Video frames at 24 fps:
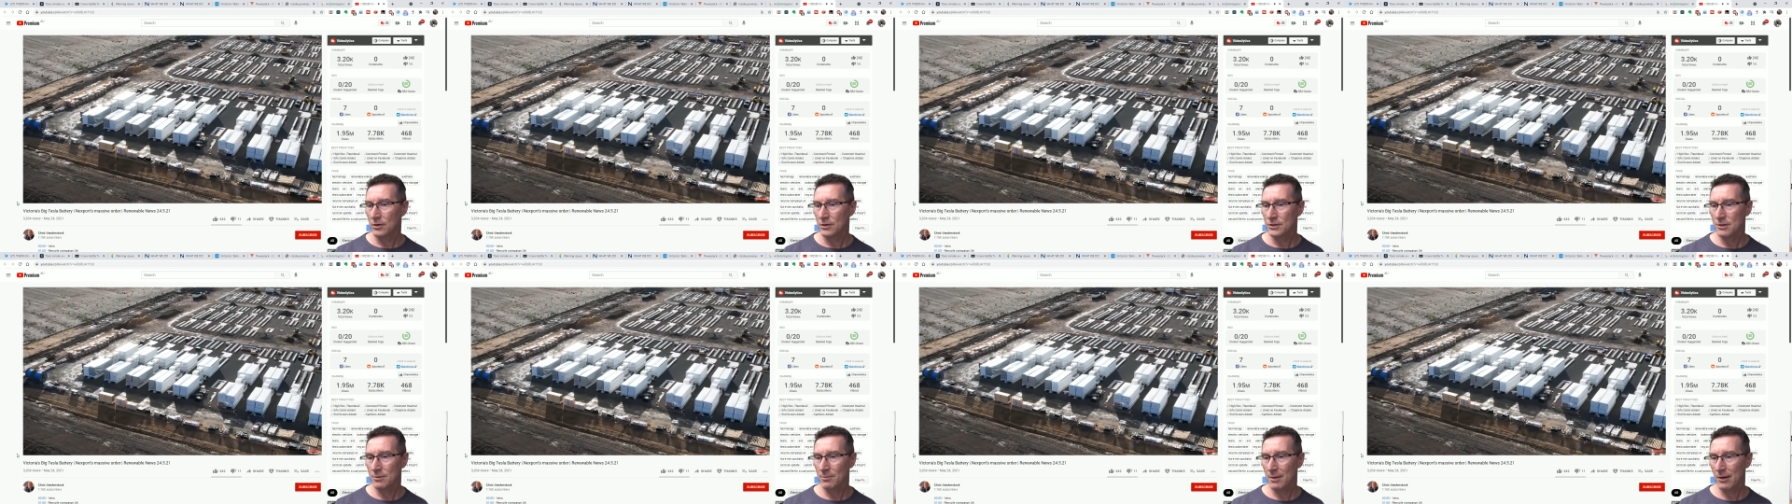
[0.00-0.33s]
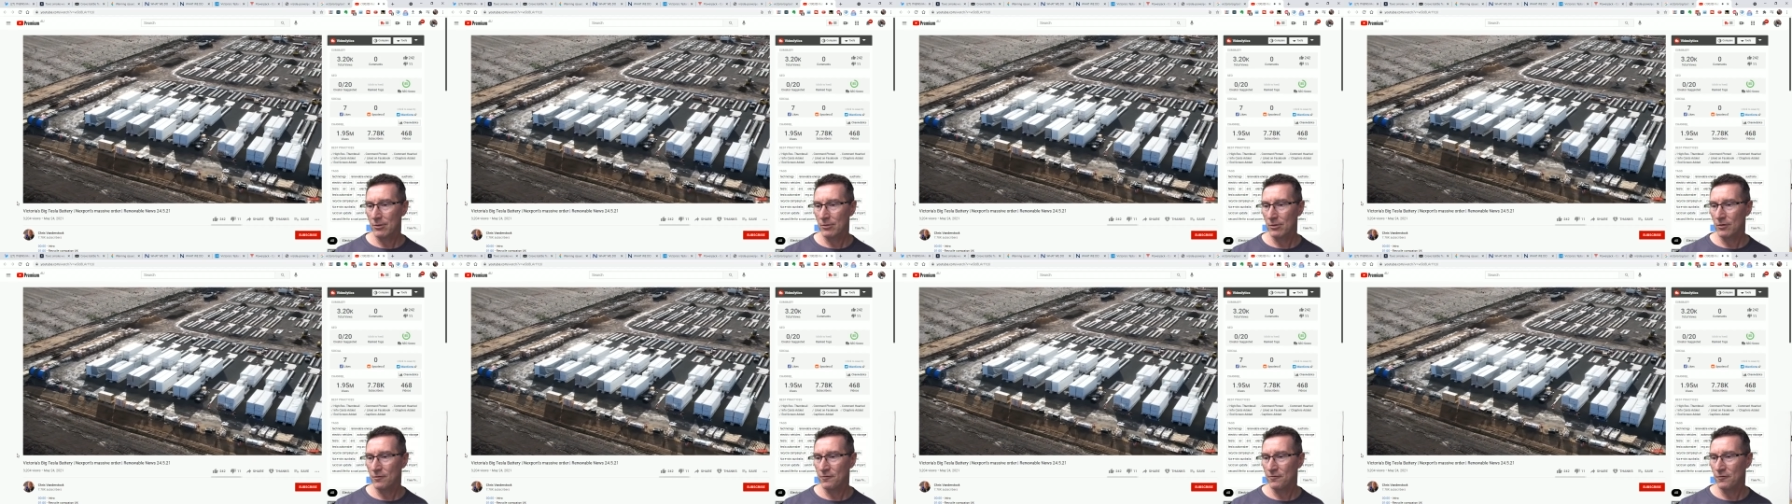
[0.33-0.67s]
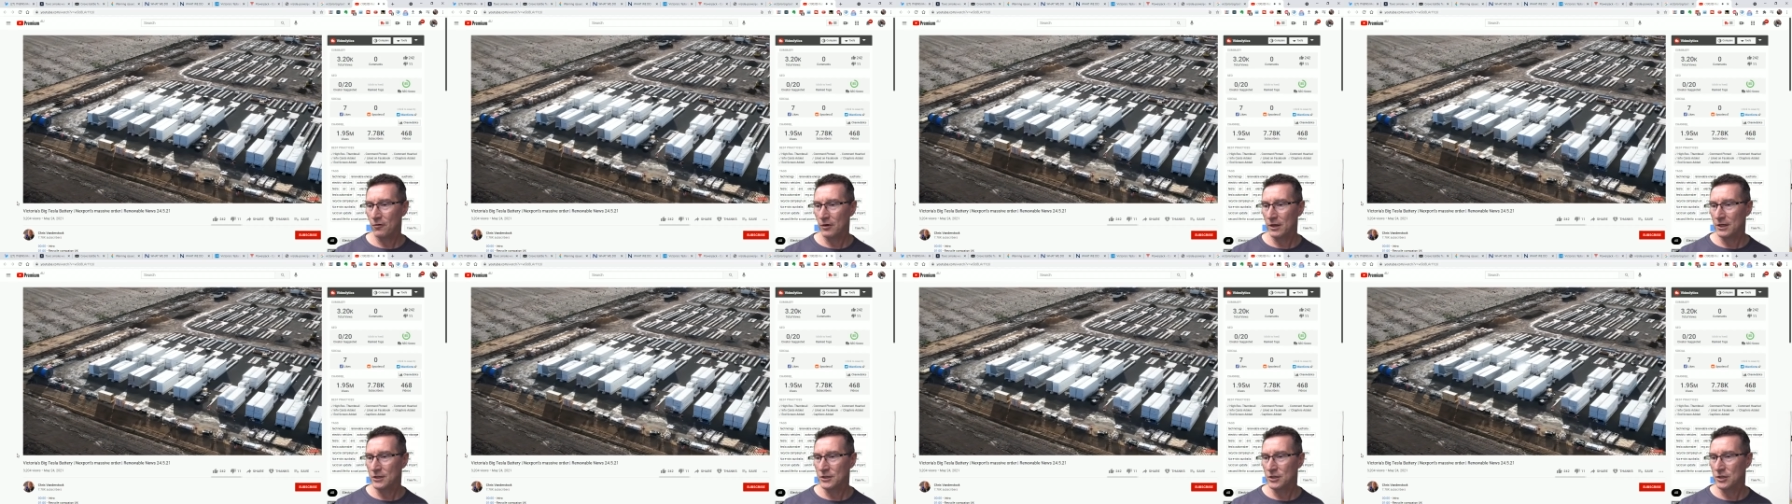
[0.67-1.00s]
Got some aerial
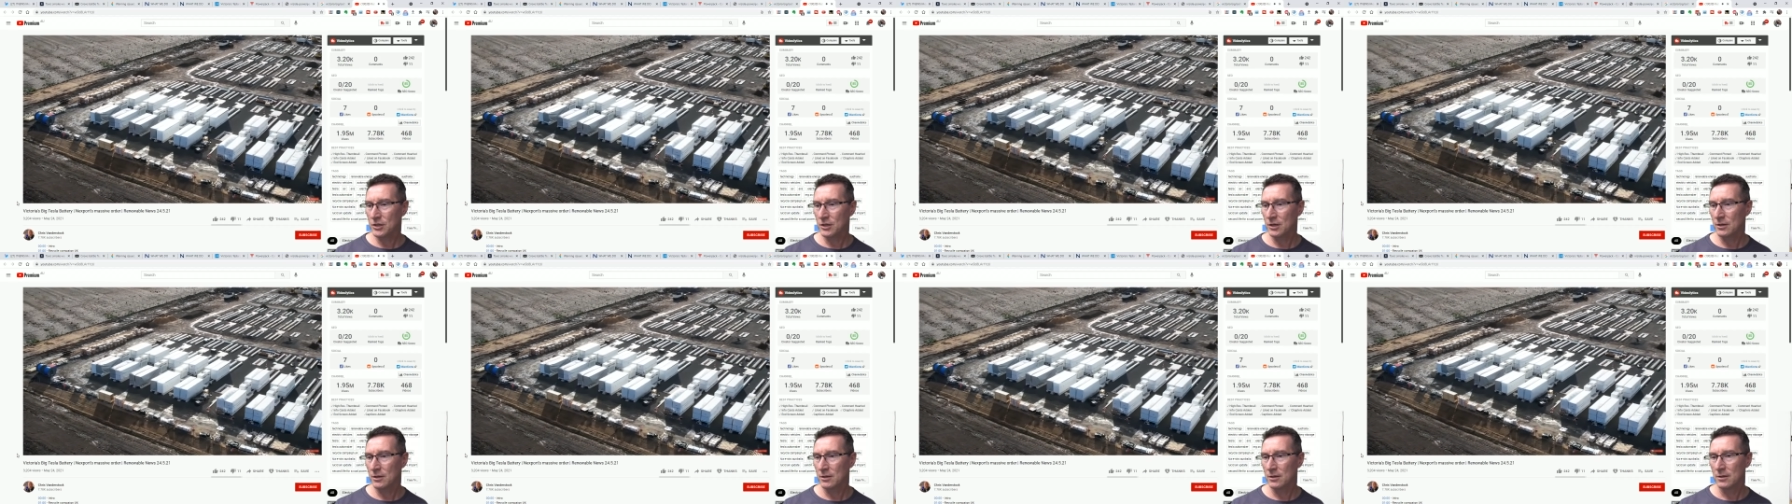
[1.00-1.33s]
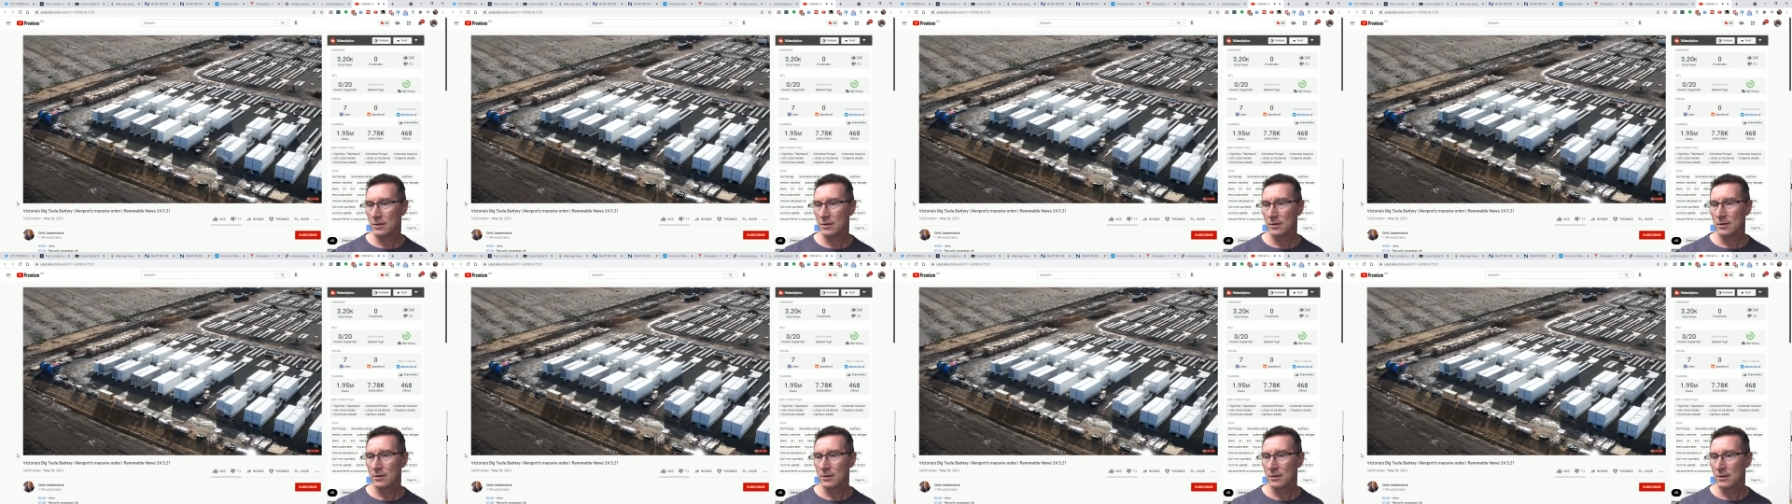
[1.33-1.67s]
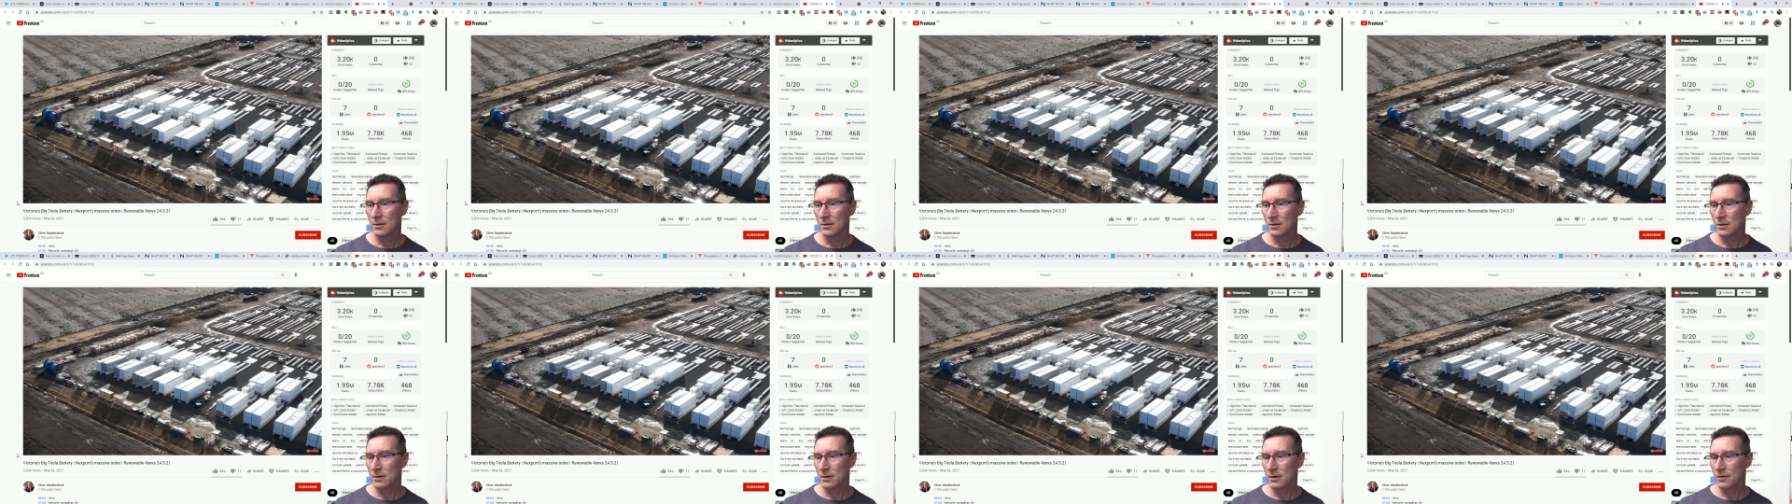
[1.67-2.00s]
footage
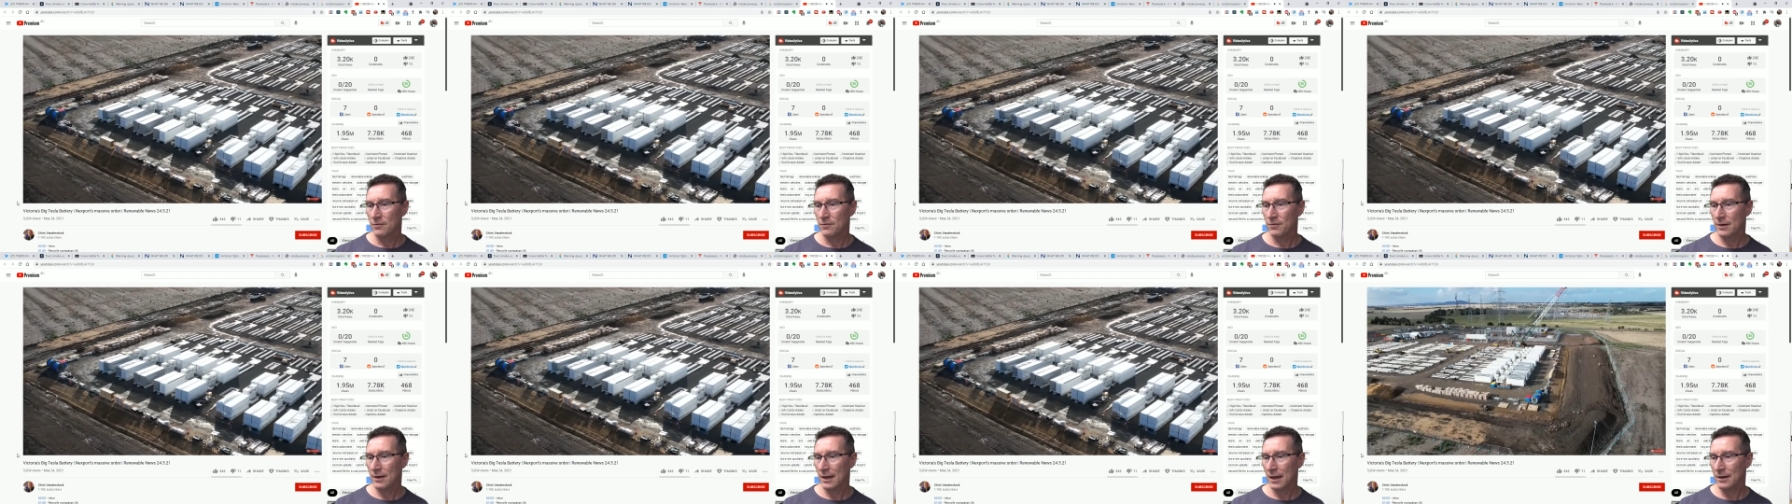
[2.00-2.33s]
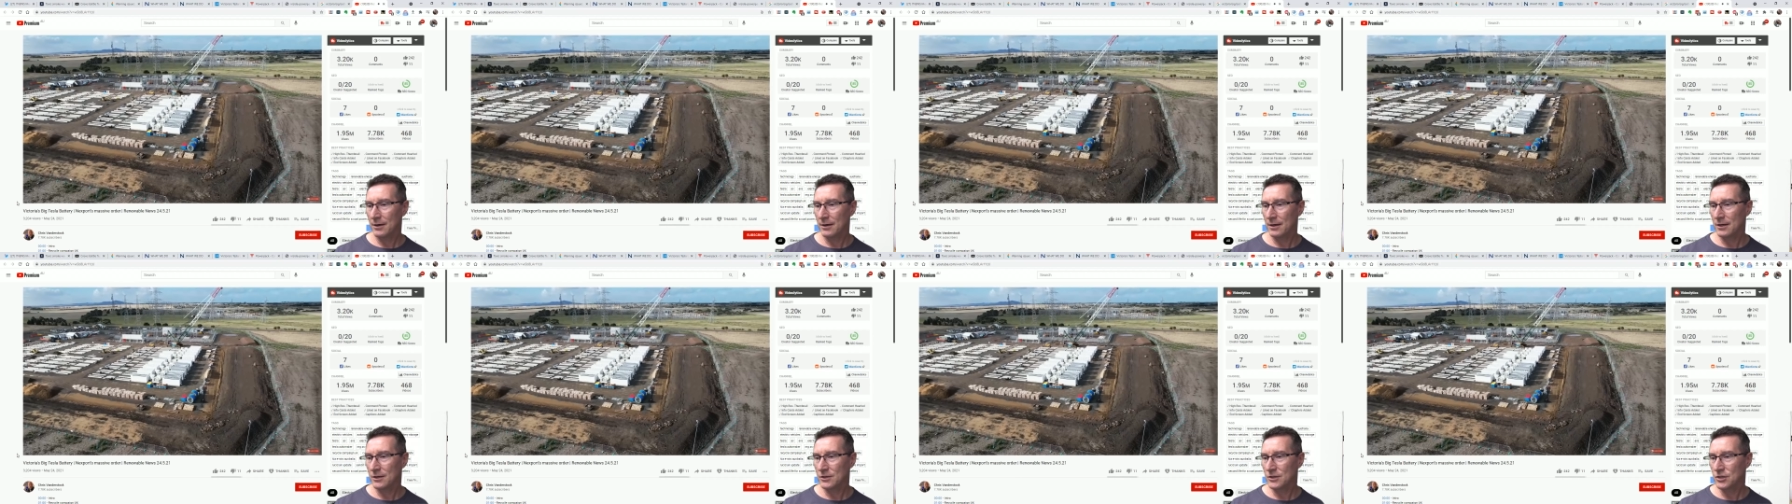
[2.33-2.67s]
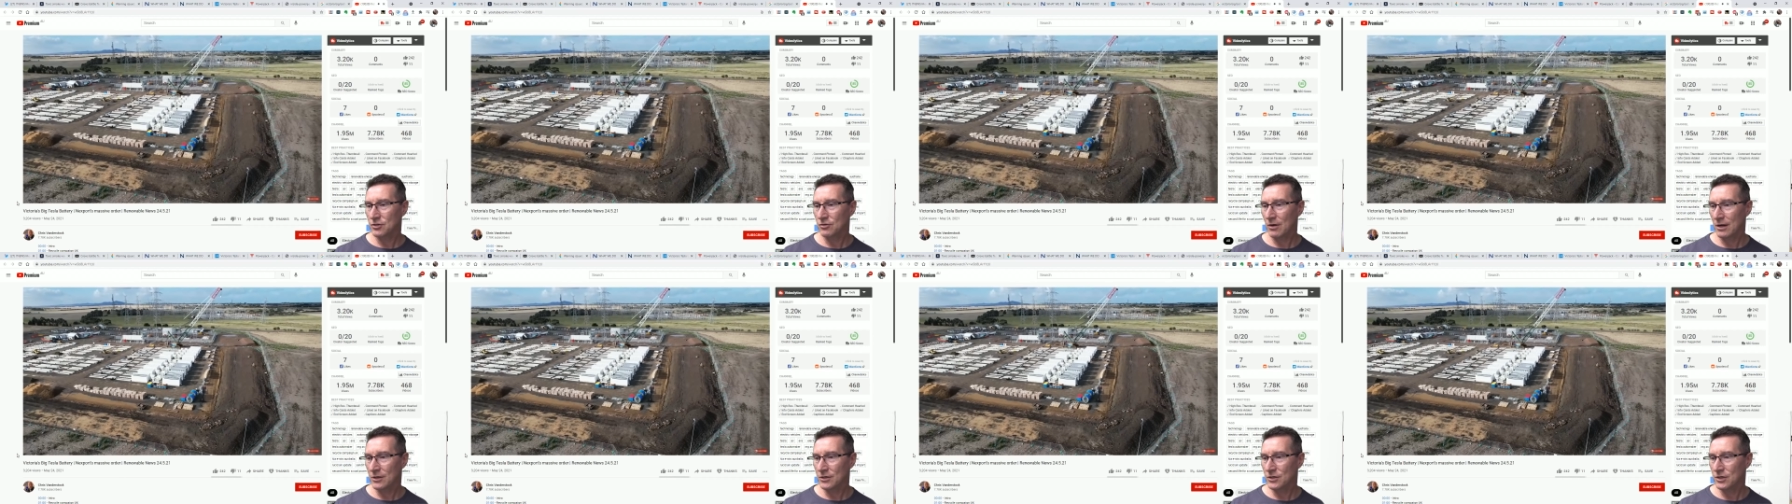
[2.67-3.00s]
But under
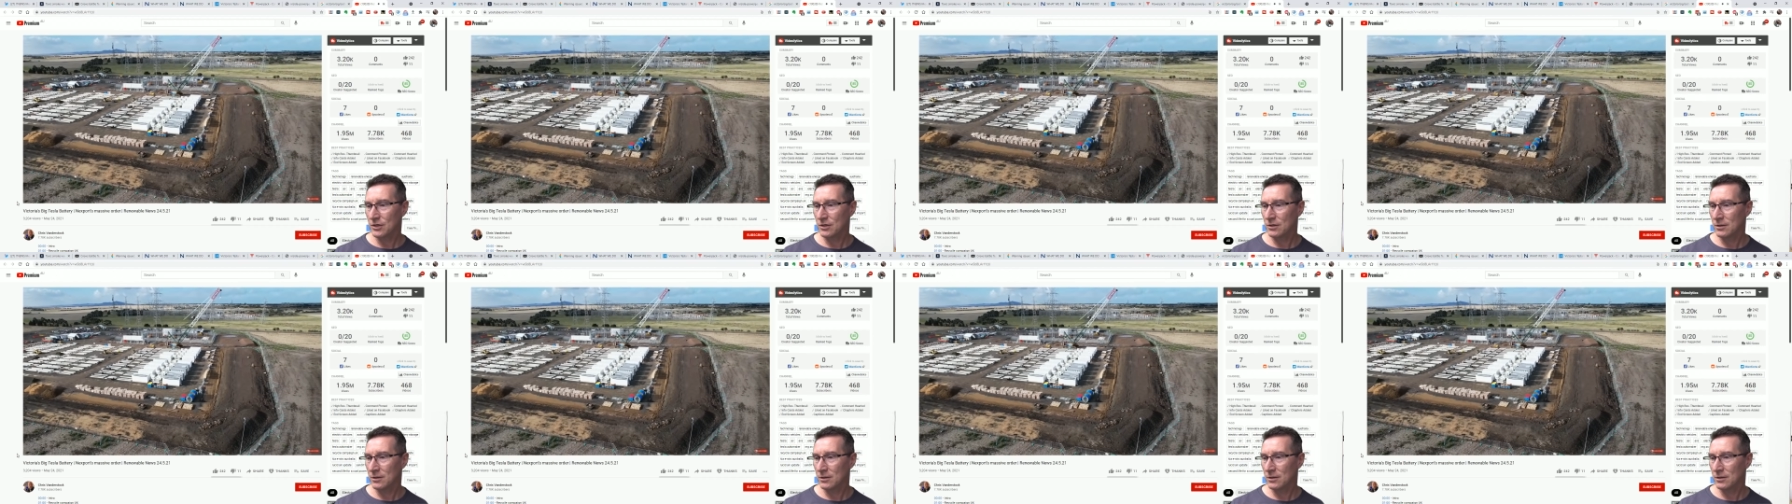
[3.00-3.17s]
construction.